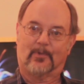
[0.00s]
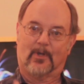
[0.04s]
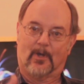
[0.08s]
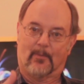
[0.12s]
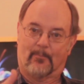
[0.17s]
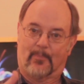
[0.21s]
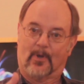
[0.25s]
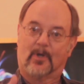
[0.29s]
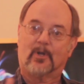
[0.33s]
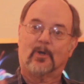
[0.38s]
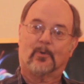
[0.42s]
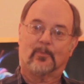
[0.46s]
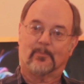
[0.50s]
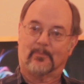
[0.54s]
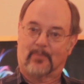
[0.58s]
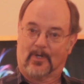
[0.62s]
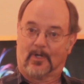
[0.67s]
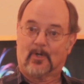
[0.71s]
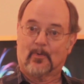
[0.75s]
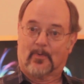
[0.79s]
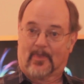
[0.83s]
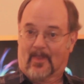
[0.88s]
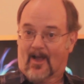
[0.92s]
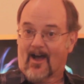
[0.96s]
a
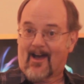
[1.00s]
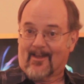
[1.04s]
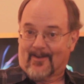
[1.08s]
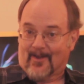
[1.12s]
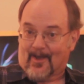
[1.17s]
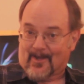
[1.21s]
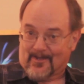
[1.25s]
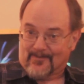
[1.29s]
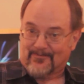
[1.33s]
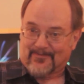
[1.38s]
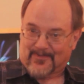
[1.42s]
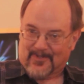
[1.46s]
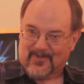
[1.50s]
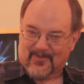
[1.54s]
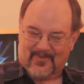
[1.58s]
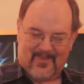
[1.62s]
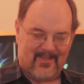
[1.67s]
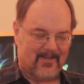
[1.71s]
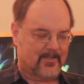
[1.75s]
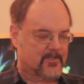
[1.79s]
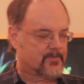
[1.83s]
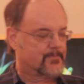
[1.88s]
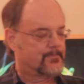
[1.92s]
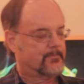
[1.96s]
butter with a hot knife, you know,
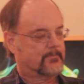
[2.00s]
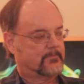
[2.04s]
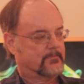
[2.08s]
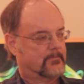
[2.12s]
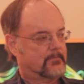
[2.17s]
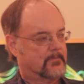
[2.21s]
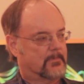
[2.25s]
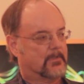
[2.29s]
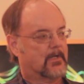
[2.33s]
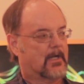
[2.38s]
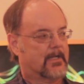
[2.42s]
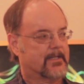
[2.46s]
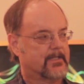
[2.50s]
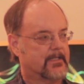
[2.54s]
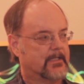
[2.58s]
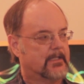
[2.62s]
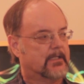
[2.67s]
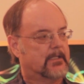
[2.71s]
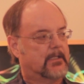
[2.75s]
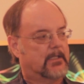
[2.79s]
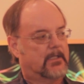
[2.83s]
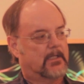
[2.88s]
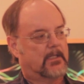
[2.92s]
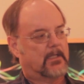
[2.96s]
that
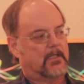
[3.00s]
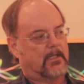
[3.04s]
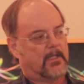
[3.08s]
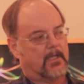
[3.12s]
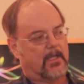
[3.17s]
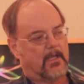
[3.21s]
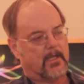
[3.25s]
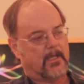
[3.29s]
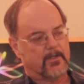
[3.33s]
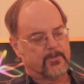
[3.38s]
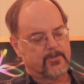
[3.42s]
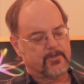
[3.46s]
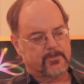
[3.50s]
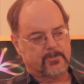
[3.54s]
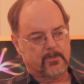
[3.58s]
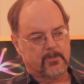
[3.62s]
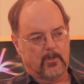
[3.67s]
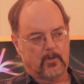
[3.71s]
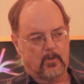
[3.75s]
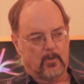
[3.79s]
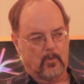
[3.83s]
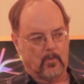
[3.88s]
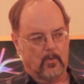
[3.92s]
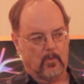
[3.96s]
idea. And
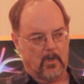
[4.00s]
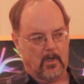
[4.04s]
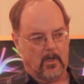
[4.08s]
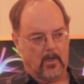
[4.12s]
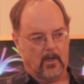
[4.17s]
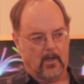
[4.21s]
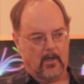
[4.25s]
so